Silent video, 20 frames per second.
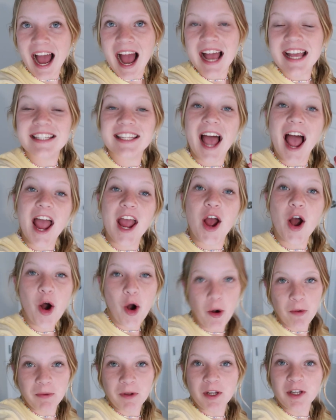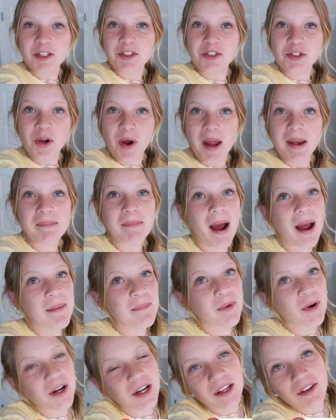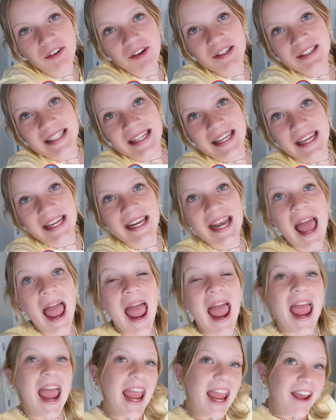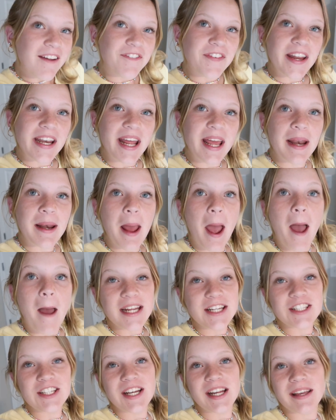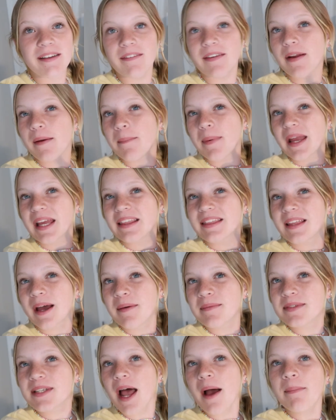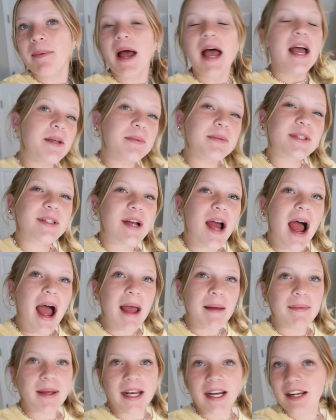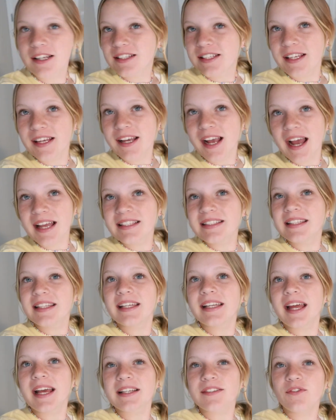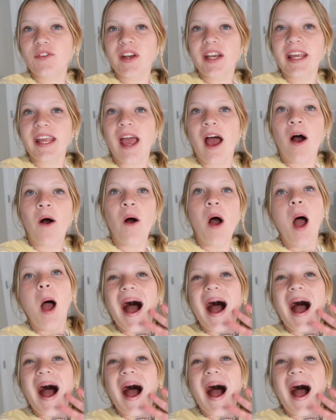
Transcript: guys, I hope you enjoyed my morning routine. If you did, make sure to give it a big thumbs up, subscribe, and I'll see you guys in the next video.